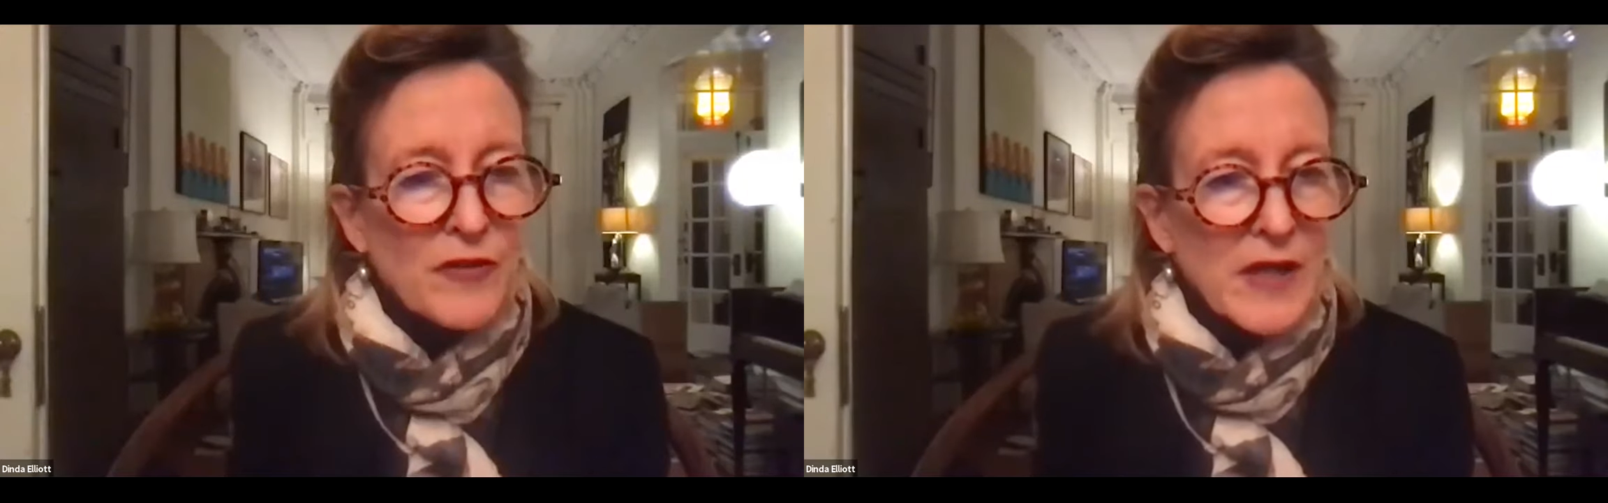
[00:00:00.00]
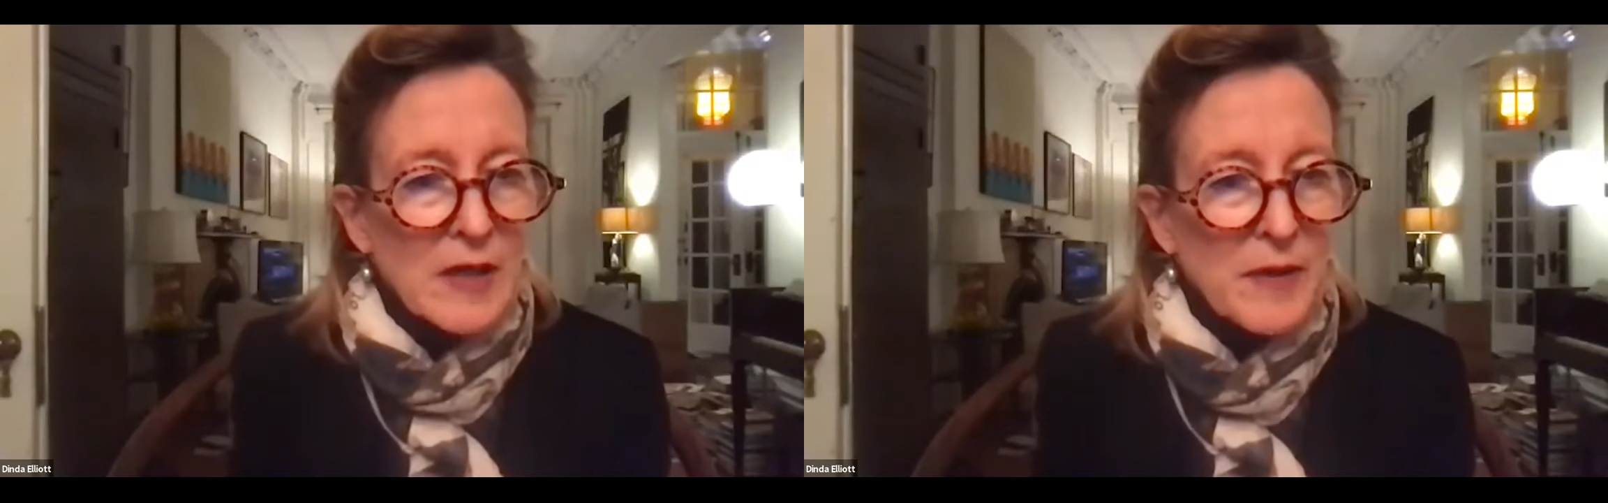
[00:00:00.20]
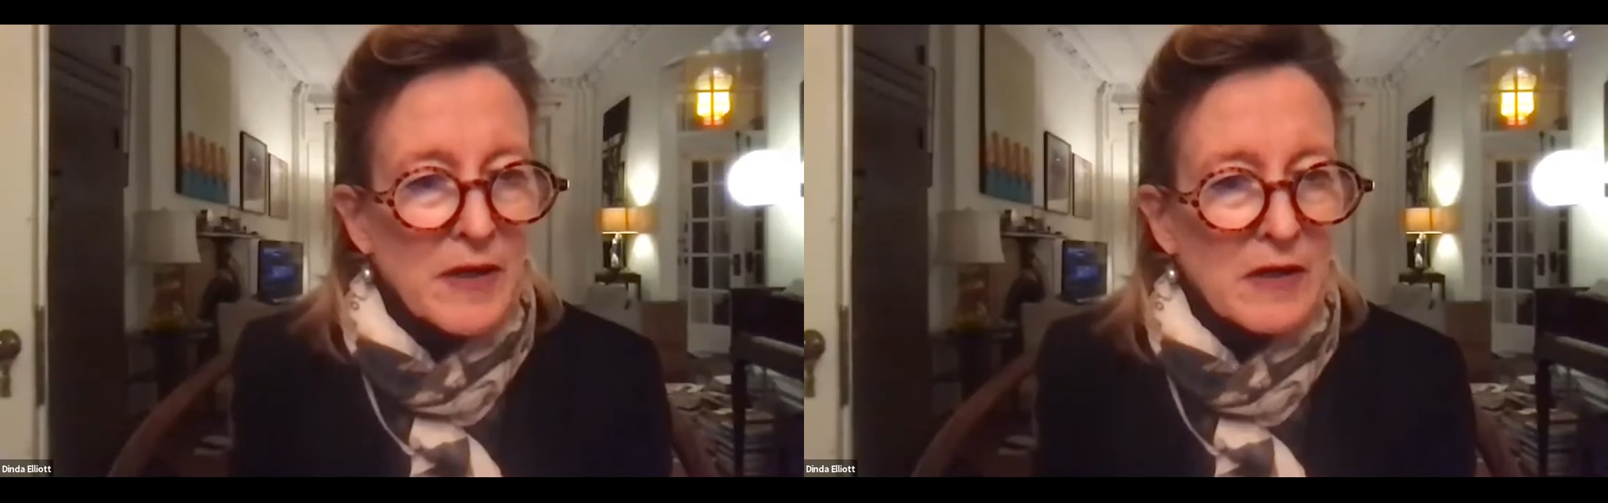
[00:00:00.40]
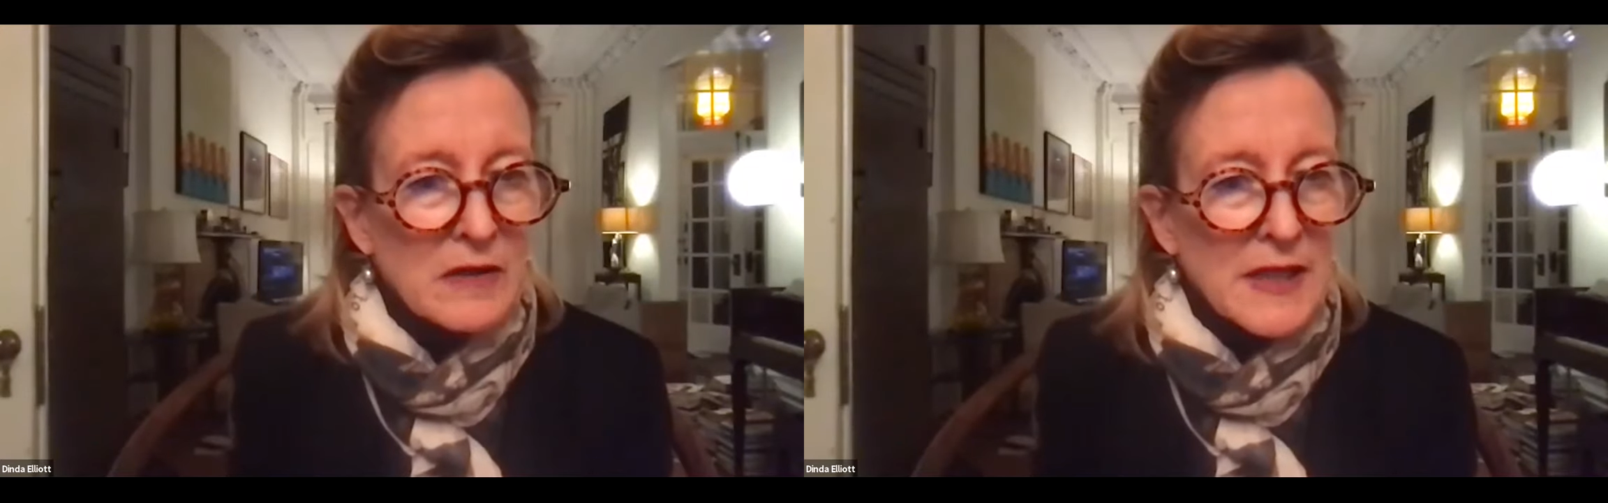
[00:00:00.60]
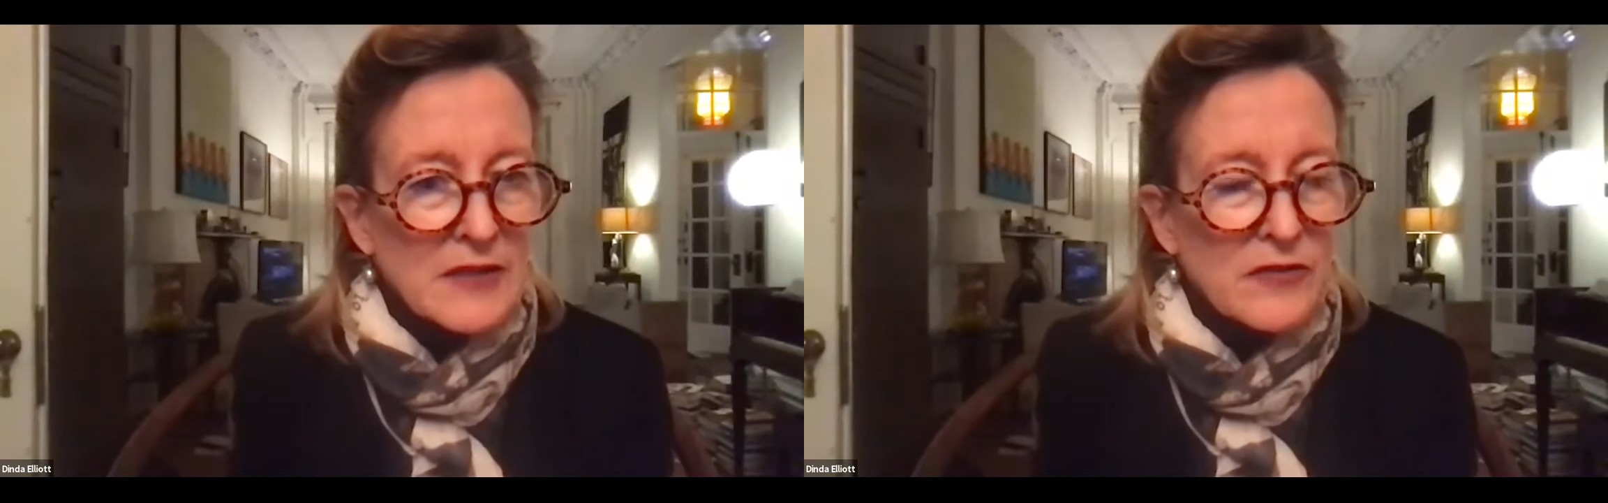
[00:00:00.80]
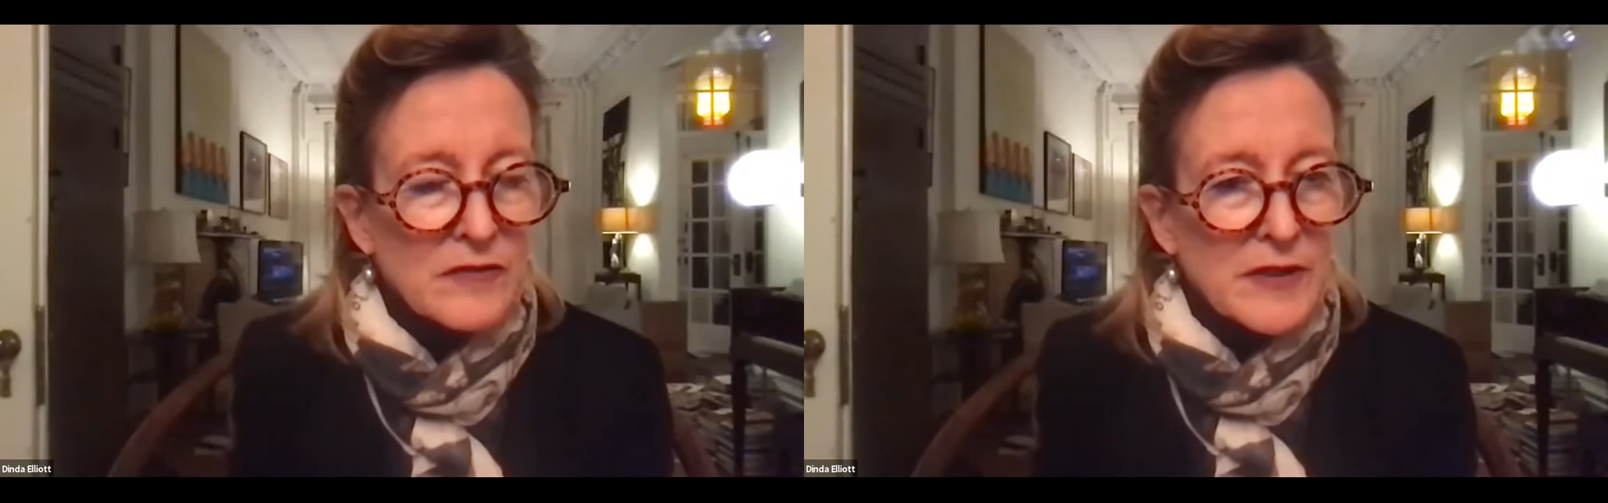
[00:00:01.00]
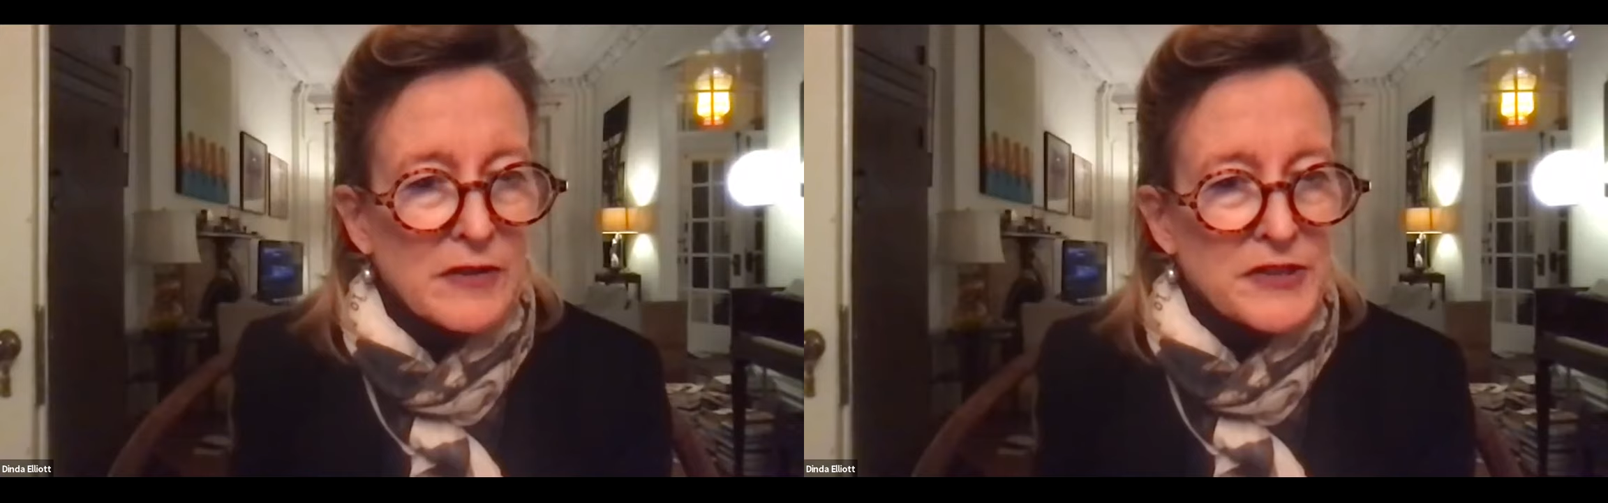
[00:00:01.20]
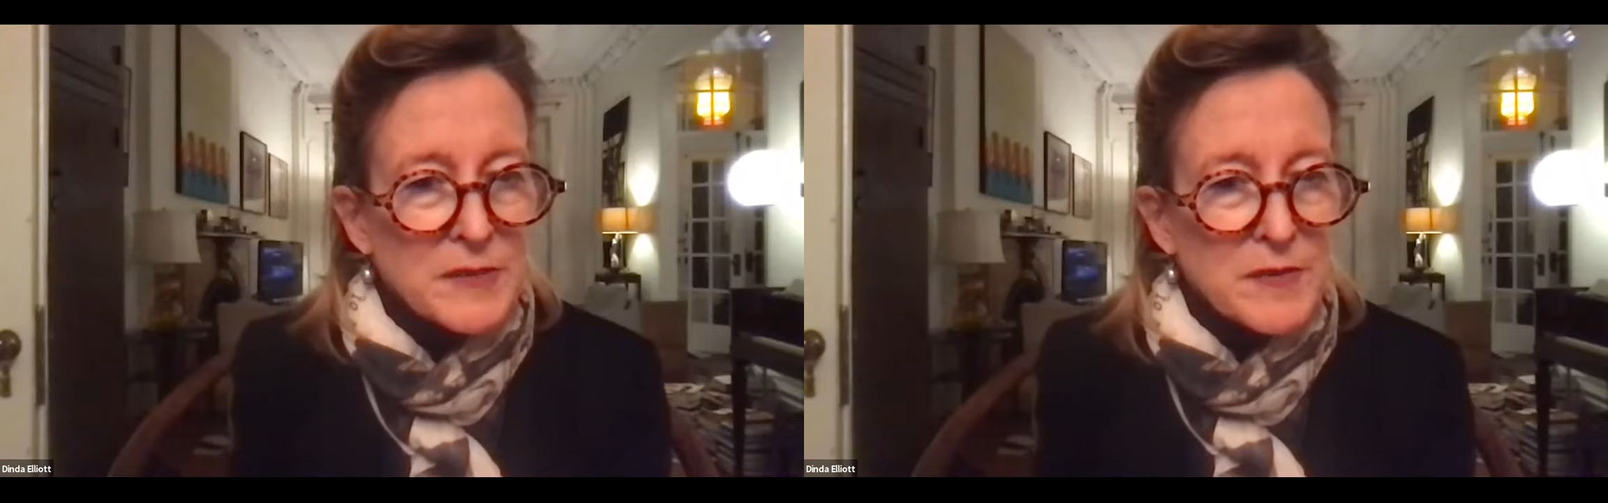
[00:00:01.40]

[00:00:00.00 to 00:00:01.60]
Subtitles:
forget about collective leadership,